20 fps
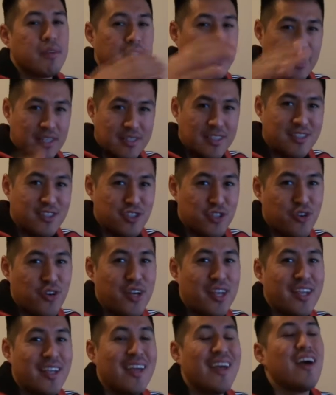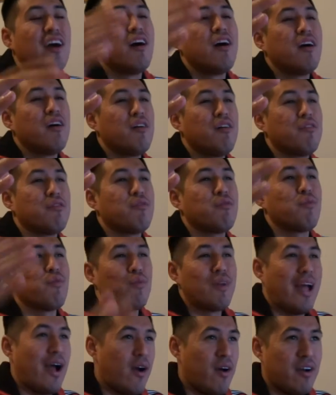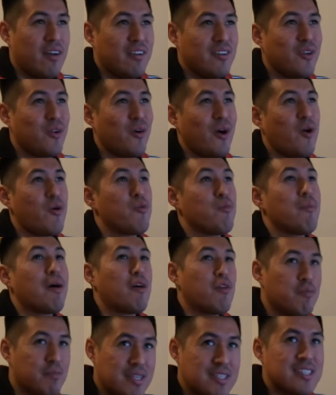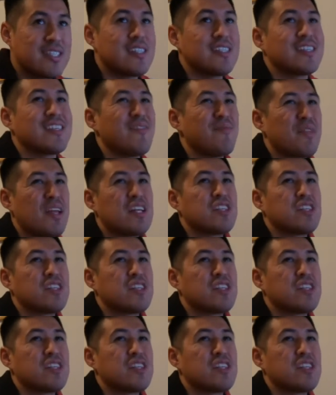not to this degree of now, I own my own business.